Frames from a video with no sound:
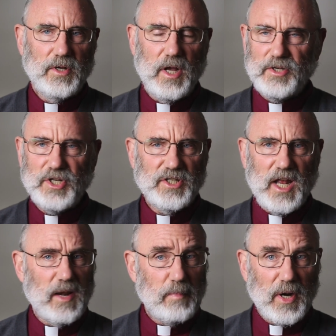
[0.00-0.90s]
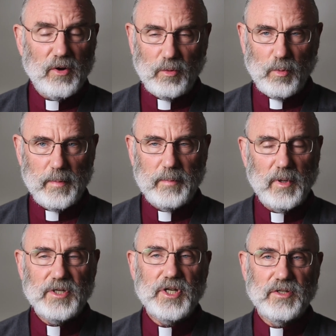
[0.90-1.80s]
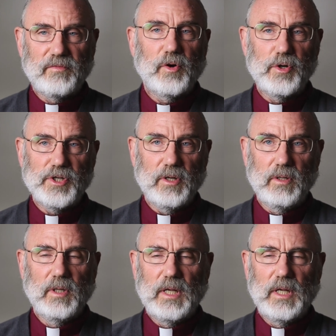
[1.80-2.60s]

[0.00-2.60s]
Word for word: Uh, she's not a barren woman, but she's a virgin.